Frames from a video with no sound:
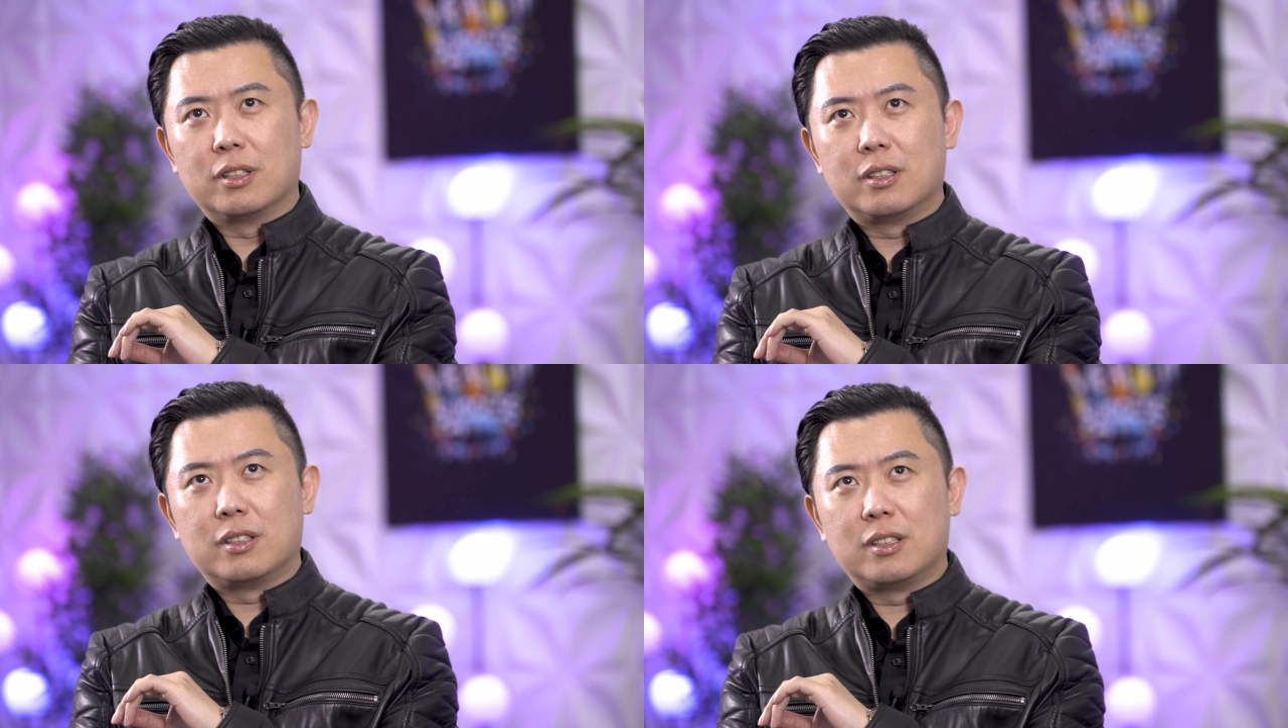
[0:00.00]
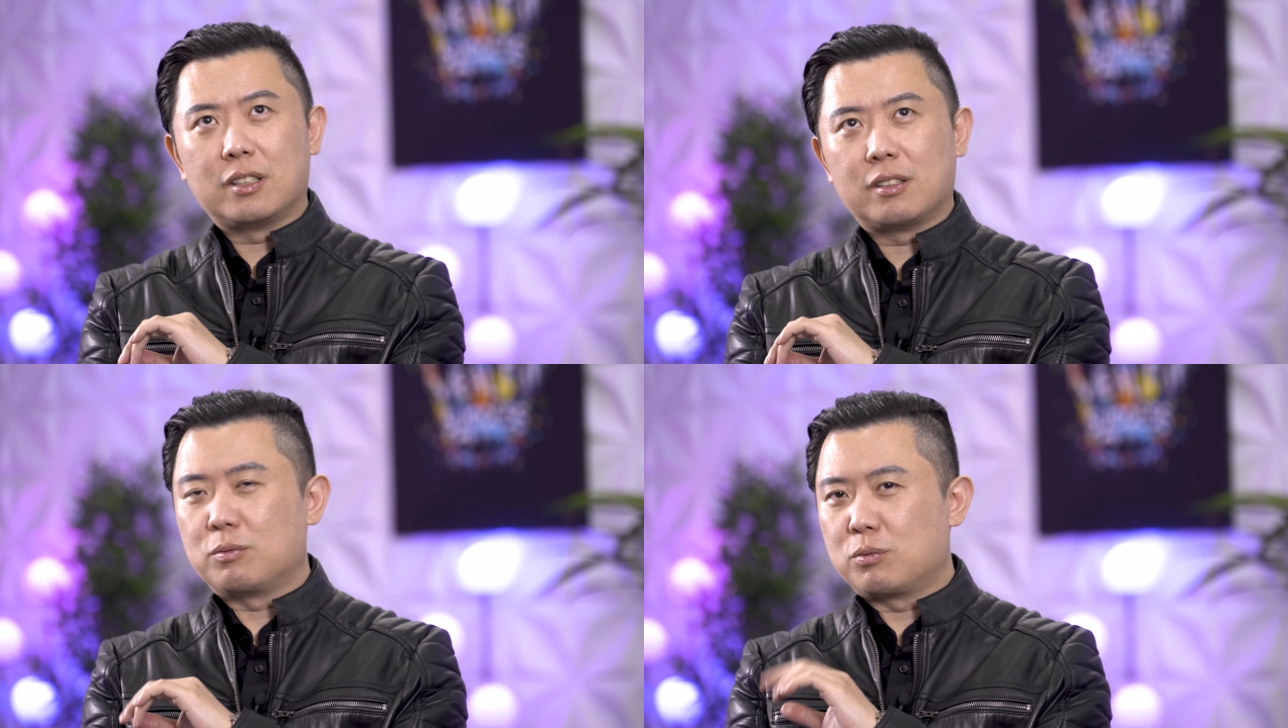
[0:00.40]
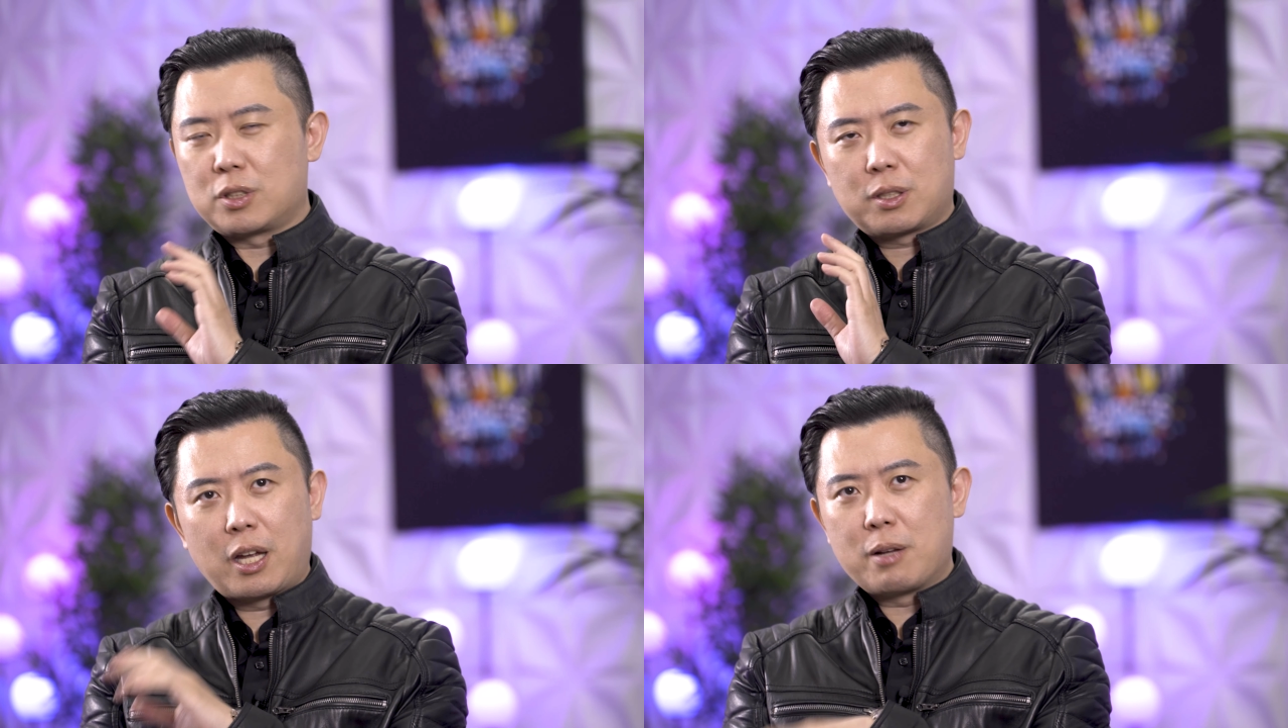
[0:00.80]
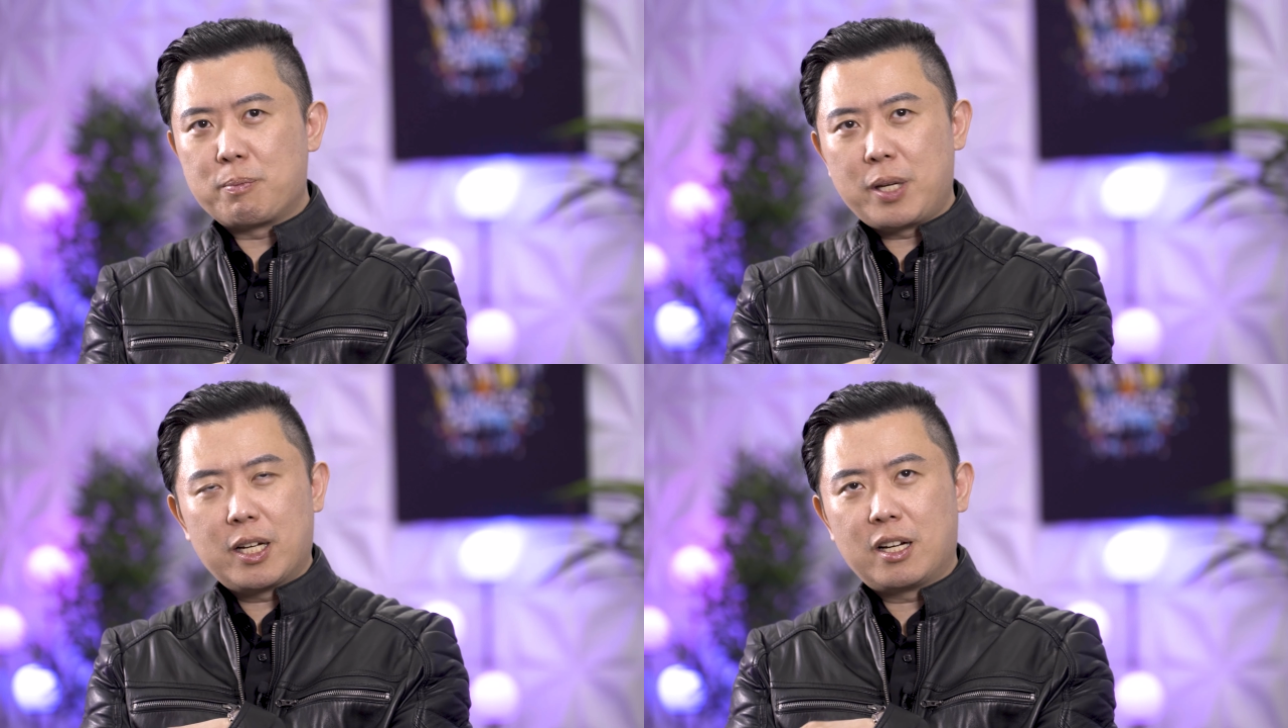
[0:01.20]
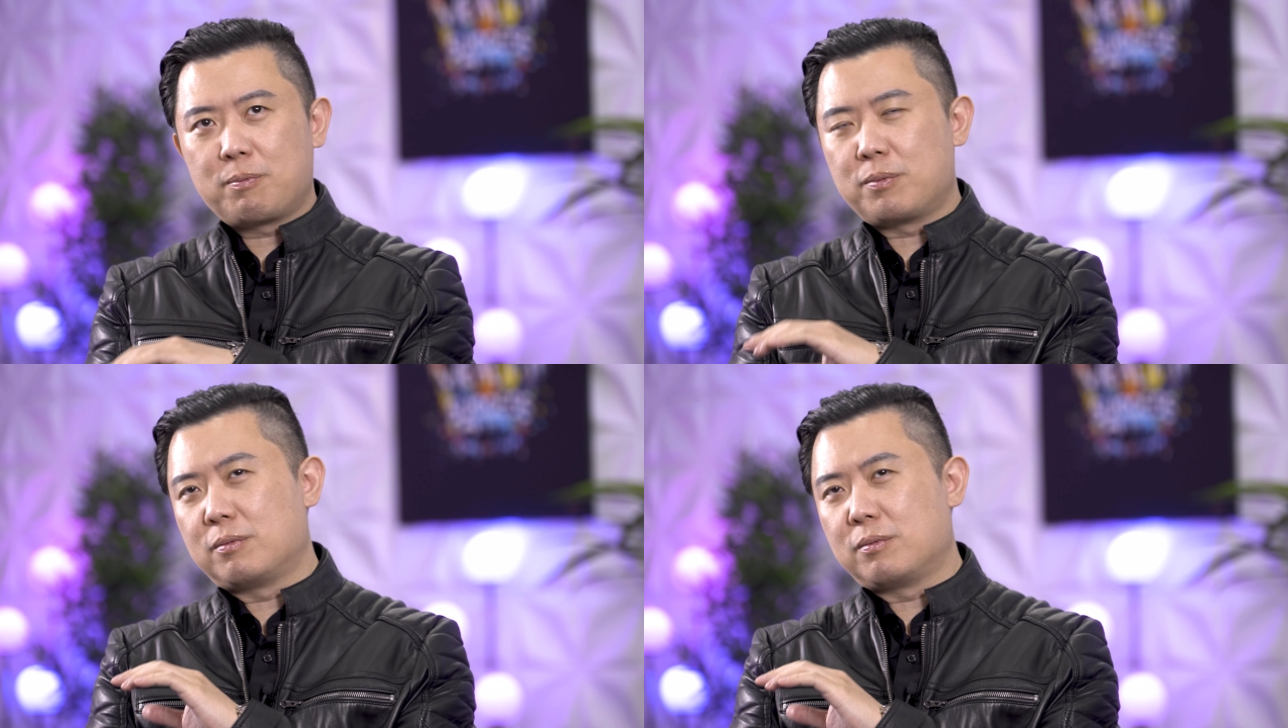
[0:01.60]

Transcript: I was getting beat up,